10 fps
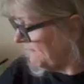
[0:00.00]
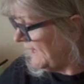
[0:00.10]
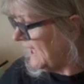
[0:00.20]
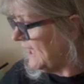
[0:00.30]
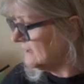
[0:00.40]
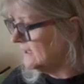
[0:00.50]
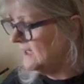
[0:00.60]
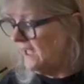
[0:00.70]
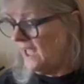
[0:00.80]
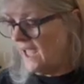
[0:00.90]
that,
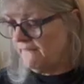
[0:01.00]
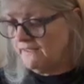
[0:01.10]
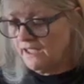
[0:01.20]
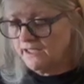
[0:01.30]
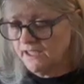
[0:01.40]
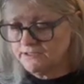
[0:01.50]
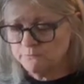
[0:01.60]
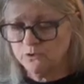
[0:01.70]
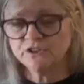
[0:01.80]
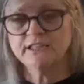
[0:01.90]
and then I got some
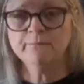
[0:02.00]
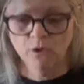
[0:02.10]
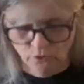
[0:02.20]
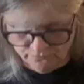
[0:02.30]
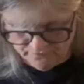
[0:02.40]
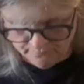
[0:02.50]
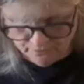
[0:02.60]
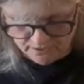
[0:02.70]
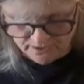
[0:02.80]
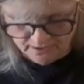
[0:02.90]
more Tim Holt fabric.
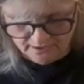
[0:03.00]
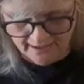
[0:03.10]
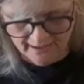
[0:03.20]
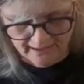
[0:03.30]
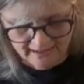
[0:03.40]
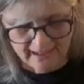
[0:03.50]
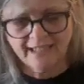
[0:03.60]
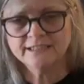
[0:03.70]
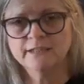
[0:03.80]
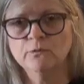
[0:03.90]
I
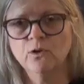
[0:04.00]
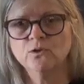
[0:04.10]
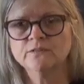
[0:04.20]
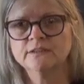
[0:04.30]
like Tim Holt.